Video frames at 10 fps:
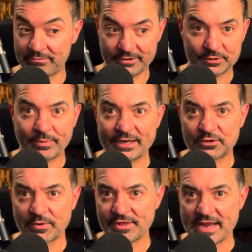this place
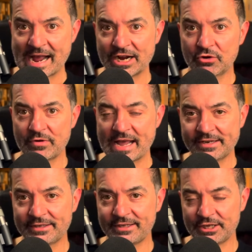where the angry
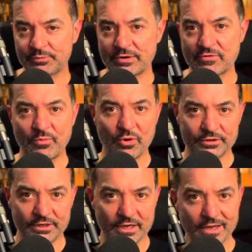entity has been
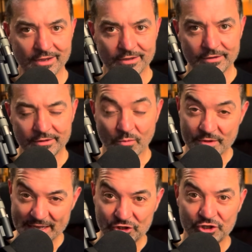reported, the one
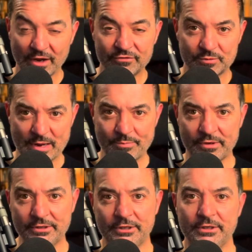that shoves
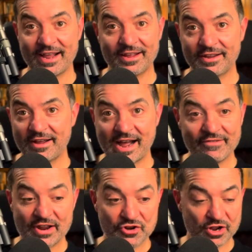people. I've
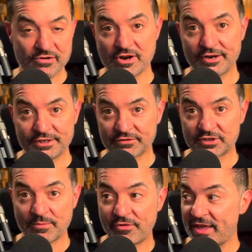had no knowledge of
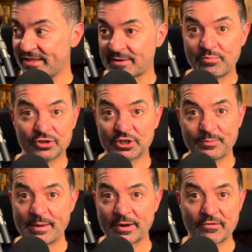something that pushes
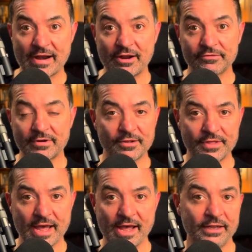people around
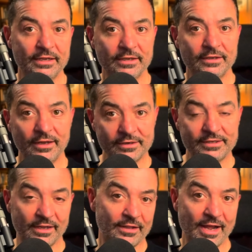there
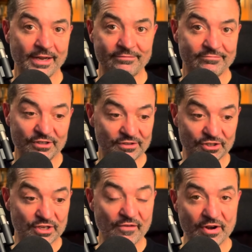until I just
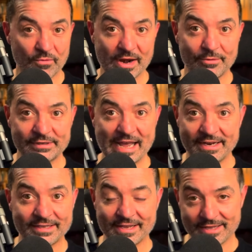discovered it when I was
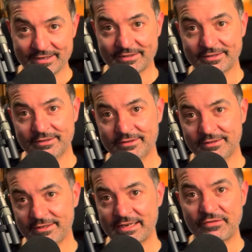editing this
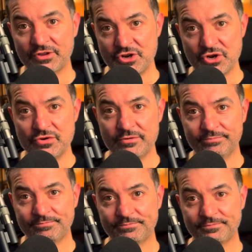afternoon.
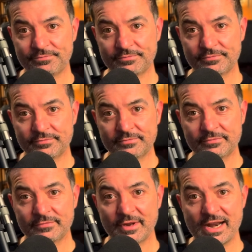
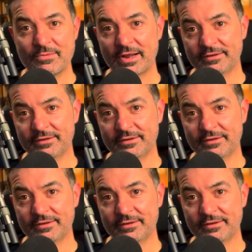Anyway,